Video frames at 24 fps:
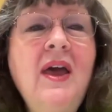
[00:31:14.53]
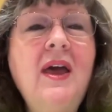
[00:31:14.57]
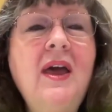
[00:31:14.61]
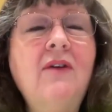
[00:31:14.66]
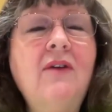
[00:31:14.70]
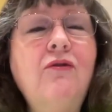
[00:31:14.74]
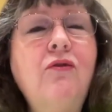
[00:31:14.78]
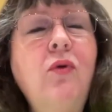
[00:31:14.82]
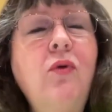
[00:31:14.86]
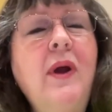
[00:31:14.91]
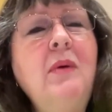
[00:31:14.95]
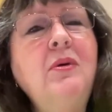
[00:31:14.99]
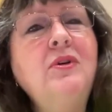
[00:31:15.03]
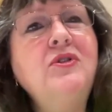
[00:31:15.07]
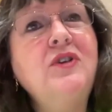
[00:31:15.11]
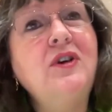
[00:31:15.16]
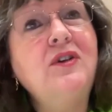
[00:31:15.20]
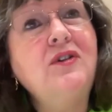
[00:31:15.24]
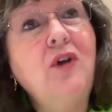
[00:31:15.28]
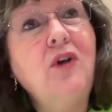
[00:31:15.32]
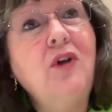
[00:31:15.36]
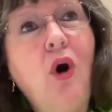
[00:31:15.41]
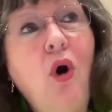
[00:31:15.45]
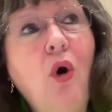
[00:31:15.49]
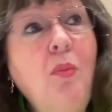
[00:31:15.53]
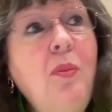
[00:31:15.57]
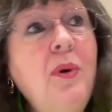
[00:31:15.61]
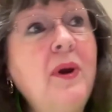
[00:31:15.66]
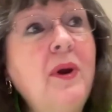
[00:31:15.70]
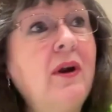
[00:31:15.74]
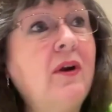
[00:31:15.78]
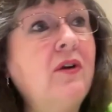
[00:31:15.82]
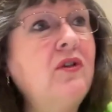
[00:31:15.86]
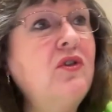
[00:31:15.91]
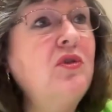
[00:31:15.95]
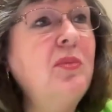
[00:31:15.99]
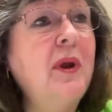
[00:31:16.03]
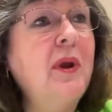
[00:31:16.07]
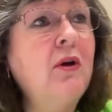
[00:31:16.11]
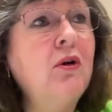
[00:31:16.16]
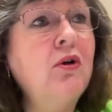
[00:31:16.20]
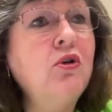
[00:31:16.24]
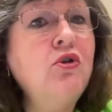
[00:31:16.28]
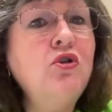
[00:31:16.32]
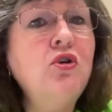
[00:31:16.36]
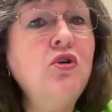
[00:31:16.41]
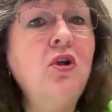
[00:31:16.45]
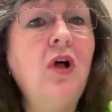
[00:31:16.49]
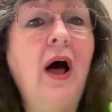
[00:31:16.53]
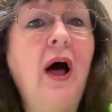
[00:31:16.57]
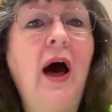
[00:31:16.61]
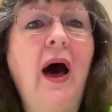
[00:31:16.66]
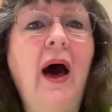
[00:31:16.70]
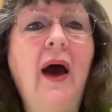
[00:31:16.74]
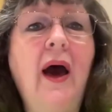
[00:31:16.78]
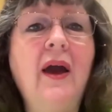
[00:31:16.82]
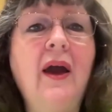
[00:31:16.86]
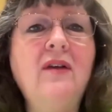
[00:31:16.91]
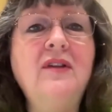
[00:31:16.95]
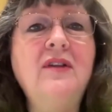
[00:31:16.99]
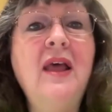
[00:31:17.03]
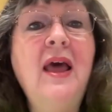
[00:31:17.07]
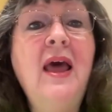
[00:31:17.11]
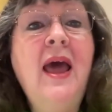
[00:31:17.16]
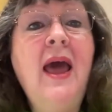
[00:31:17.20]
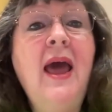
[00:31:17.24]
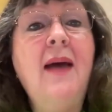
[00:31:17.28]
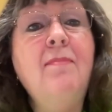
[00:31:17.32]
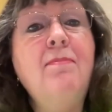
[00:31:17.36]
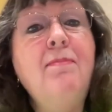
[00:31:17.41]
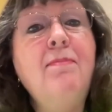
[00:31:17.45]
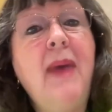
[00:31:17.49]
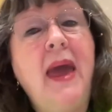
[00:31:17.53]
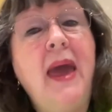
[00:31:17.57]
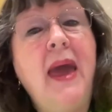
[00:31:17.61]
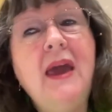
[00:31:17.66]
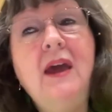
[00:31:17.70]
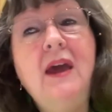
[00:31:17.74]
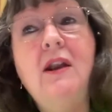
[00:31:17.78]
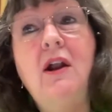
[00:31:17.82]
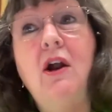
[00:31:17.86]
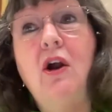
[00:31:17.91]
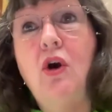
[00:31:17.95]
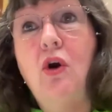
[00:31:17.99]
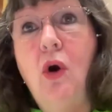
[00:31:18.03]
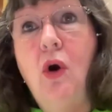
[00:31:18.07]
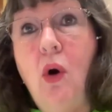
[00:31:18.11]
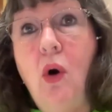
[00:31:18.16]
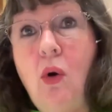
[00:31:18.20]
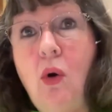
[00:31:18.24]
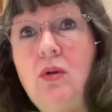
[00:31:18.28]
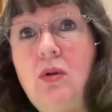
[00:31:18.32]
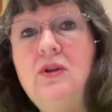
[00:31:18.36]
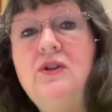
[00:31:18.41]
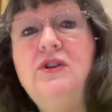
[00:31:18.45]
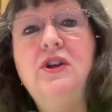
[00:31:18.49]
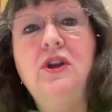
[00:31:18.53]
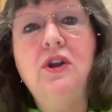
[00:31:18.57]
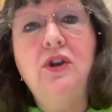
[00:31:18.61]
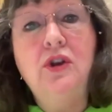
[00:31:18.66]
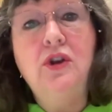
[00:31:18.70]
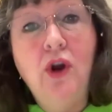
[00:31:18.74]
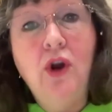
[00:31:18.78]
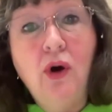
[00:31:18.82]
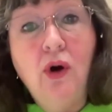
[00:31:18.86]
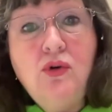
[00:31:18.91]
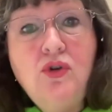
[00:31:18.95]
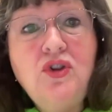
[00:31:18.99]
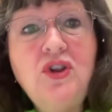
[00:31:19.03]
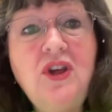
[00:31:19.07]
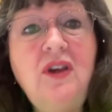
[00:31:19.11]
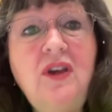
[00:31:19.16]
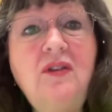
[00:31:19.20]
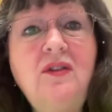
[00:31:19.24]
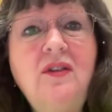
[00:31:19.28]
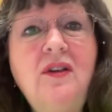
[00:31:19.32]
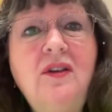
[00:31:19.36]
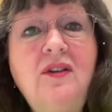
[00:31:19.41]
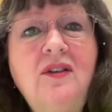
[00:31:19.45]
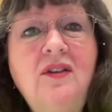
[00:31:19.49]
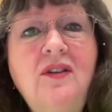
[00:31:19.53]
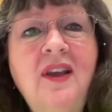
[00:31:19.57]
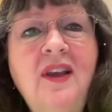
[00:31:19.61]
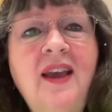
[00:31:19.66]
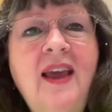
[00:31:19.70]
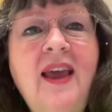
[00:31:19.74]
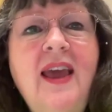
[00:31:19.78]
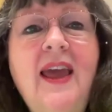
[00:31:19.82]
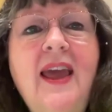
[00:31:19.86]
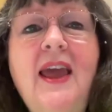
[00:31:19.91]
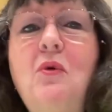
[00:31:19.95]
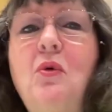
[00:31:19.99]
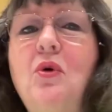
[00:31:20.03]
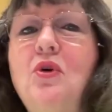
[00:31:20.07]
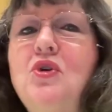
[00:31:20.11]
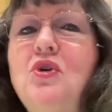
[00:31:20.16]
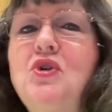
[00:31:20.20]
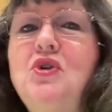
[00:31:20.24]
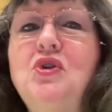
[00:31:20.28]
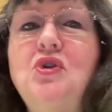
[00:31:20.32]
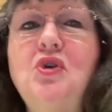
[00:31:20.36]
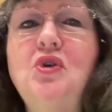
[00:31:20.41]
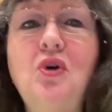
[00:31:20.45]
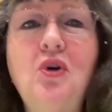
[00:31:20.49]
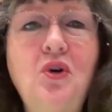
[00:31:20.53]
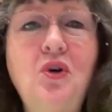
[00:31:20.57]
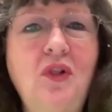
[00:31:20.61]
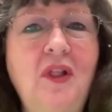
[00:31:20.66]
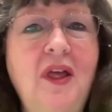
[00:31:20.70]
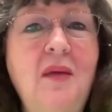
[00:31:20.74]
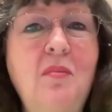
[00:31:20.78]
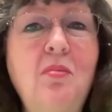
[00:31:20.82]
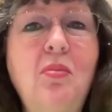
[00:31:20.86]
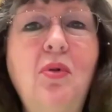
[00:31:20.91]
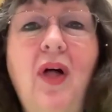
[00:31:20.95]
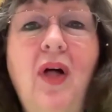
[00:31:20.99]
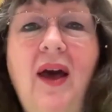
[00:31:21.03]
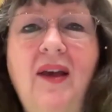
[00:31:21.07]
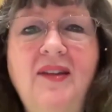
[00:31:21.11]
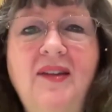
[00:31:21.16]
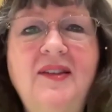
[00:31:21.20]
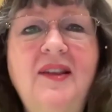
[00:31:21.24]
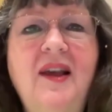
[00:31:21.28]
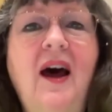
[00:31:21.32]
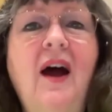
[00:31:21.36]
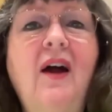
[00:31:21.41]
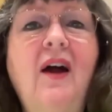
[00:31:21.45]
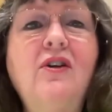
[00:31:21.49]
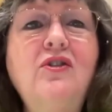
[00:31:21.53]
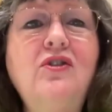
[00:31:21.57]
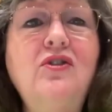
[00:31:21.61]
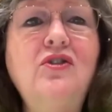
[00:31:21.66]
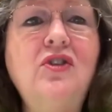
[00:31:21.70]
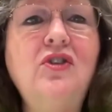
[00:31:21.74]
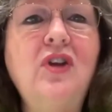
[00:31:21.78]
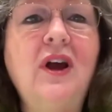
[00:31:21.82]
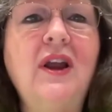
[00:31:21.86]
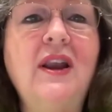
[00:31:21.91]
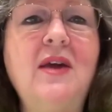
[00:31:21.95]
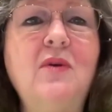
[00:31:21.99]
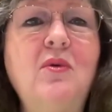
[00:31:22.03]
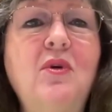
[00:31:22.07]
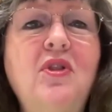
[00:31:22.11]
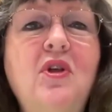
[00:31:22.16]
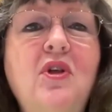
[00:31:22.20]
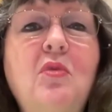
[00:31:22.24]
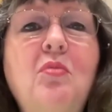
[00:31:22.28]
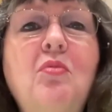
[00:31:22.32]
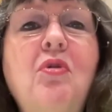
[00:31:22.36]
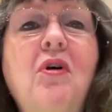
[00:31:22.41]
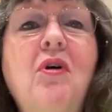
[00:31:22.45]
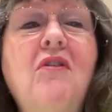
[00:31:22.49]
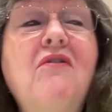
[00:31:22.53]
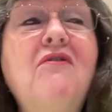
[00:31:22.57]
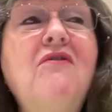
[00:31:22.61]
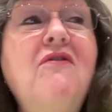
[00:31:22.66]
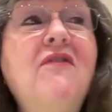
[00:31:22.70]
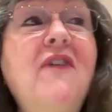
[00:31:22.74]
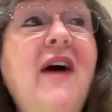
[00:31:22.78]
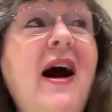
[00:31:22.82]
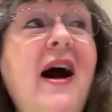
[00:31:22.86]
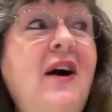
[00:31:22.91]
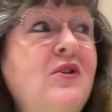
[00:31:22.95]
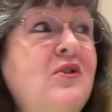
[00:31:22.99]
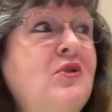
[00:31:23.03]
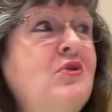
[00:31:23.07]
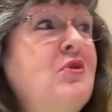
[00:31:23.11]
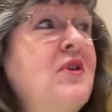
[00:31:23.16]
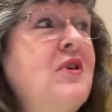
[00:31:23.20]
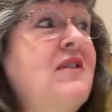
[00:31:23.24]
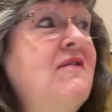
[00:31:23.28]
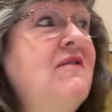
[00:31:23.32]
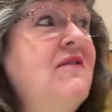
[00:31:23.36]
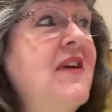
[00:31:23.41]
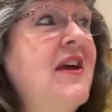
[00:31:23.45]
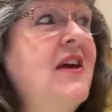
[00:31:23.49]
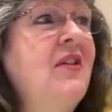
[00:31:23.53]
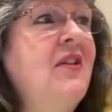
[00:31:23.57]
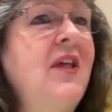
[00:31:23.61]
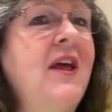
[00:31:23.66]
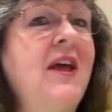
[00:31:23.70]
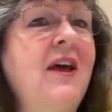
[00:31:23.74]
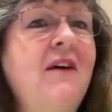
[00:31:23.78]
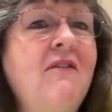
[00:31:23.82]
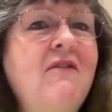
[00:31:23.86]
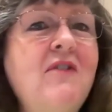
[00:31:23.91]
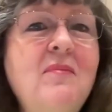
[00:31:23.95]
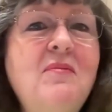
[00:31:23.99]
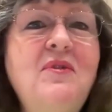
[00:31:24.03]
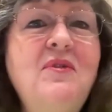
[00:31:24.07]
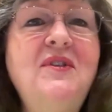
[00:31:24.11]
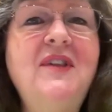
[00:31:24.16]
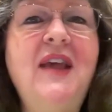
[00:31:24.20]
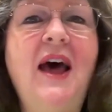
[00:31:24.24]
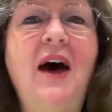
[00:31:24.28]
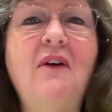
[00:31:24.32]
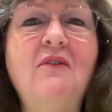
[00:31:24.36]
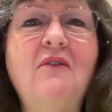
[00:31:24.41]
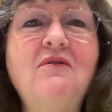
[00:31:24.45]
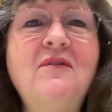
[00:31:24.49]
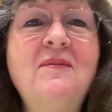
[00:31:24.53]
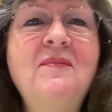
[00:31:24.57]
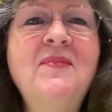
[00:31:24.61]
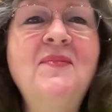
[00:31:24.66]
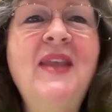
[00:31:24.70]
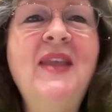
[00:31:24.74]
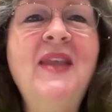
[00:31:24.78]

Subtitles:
If we will just open our spiritual eyes and make it our goal to know Jesus, he will surely bless our study with a profound revealing of himself.